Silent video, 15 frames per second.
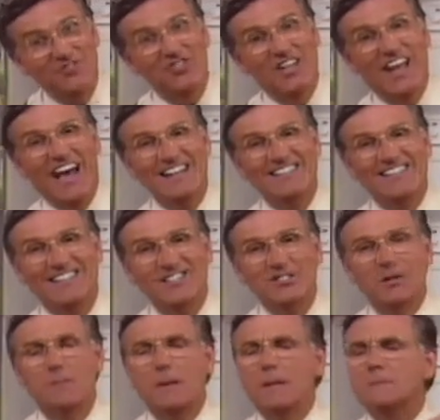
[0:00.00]

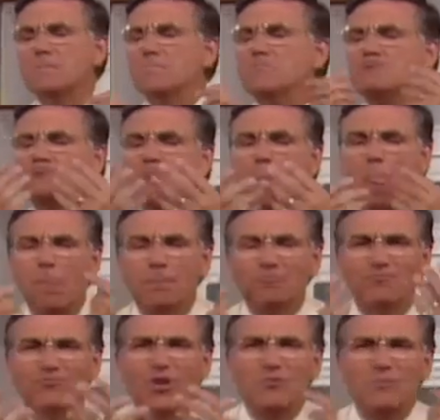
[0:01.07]
gelatinous, and because
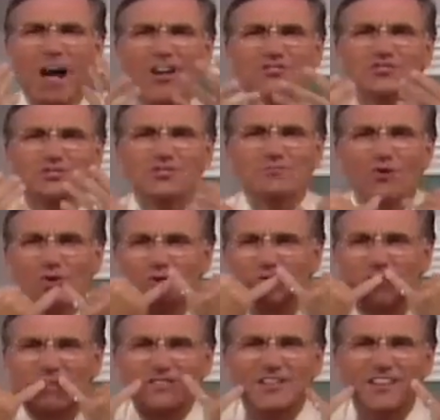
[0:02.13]
the mouth
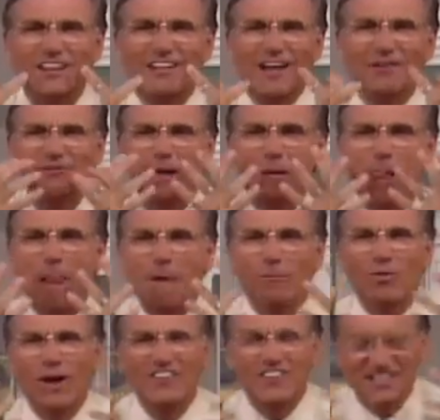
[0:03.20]
smoothness and the lovely
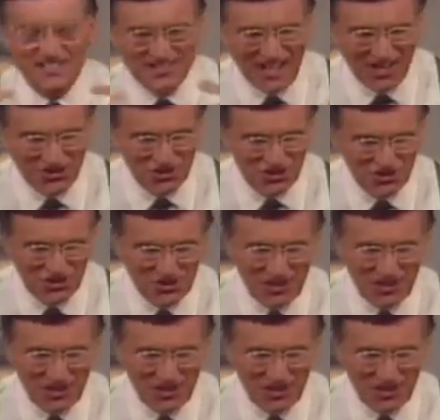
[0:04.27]
way that it touches your